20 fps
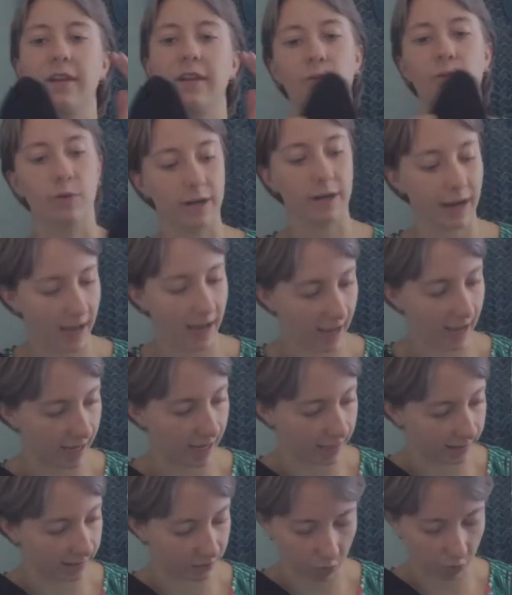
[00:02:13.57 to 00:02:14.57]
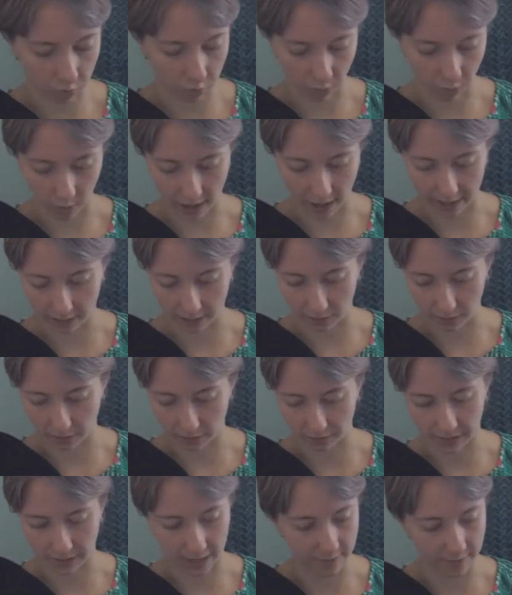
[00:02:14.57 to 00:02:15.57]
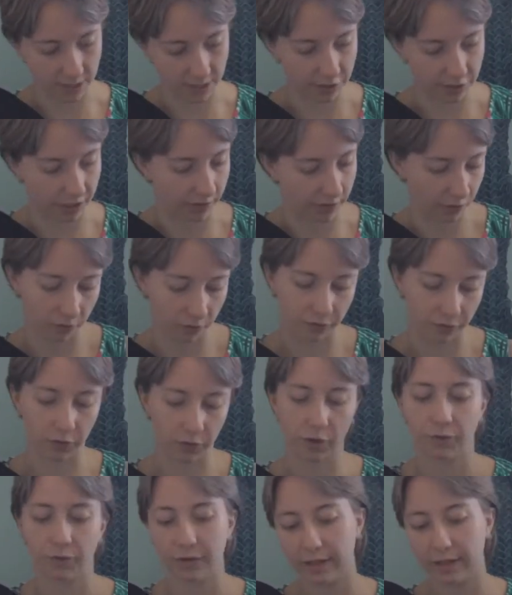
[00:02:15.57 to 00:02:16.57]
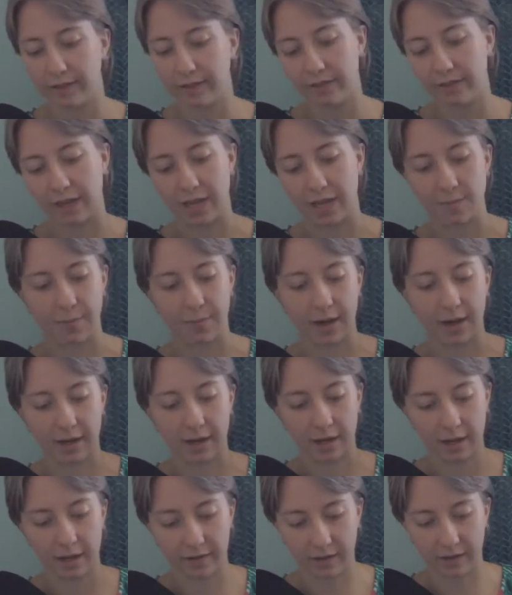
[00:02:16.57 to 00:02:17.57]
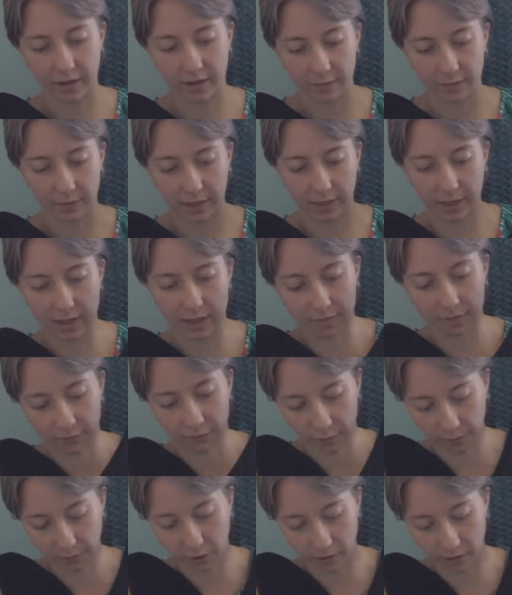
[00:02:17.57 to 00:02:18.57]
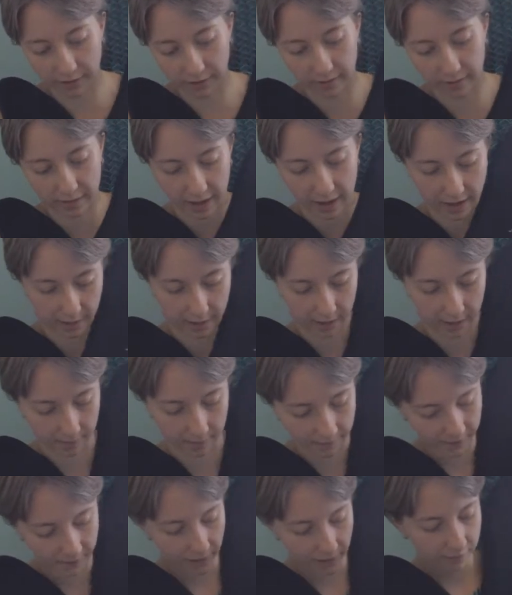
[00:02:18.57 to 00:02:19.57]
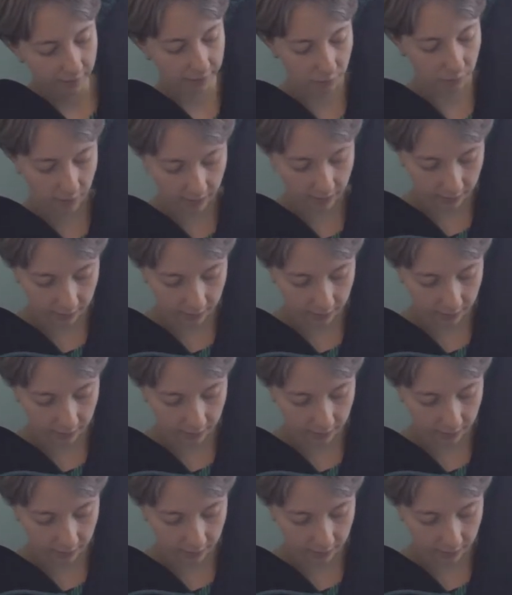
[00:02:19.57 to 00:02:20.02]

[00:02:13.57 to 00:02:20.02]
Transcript: this one has quite a lot of damage. I don't know if you can really see, but starting with the foot pockets, they are, for